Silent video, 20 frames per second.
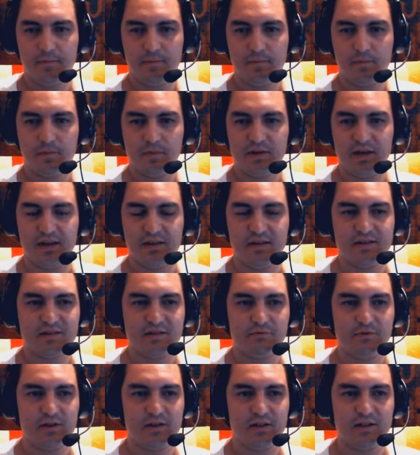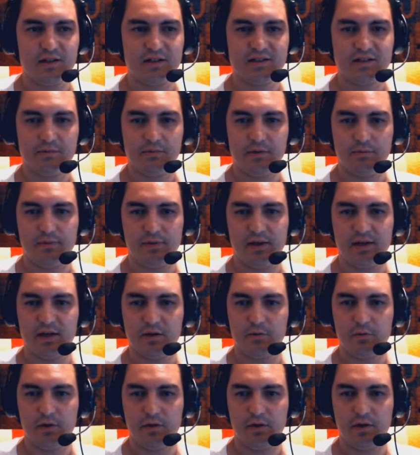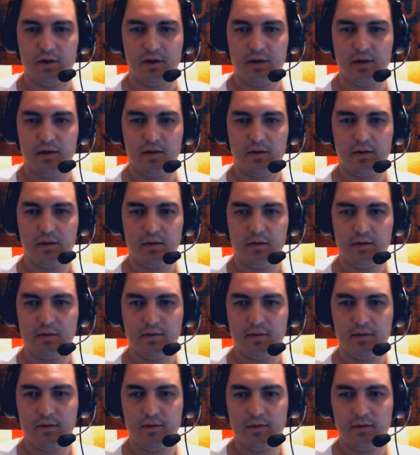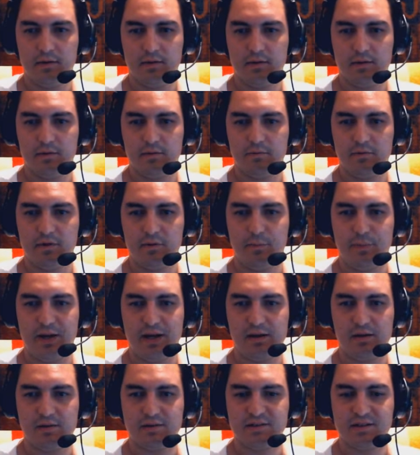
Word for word: Yeah, this really needs to be played with uh with pedals and a